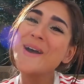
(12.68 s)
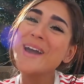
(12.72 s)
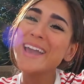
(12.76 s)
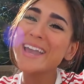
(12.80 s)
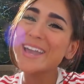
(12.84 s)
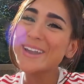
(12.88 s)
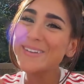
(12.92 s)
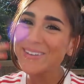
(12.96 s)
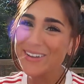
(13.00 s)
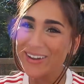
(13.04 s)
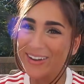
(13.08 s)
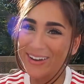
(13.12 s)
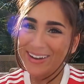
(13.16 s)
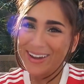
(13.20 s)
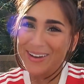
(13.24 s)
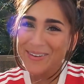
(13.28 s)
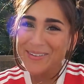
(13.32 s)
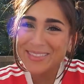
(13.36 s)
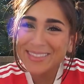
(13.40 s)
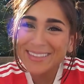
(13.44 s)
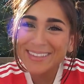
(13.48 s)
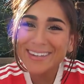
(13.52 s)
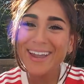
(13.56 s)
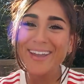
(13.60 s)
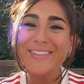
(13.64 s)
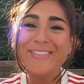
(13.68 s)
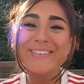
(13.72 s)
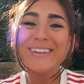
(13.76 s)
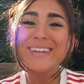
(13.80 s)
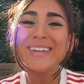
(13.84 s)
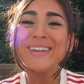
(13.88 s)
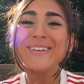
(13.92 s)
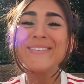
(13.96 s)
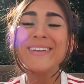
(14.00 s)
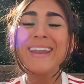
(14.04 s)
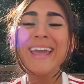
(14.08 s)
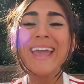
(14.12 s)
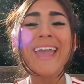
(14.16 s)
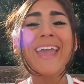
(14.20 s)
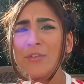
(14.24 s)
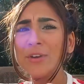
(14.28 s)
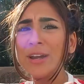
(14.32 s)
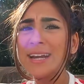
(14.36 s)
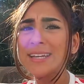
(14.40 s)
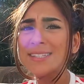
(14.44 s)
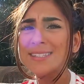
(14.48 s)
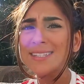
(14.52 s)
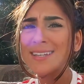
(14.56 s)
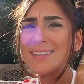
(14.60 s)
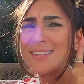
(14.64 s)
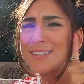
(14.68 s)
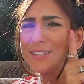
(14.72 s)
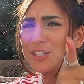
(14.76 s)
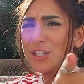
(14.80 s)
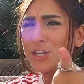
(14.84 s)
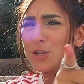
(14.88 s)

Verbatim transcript: here we are again with another Q&A. If you guys like these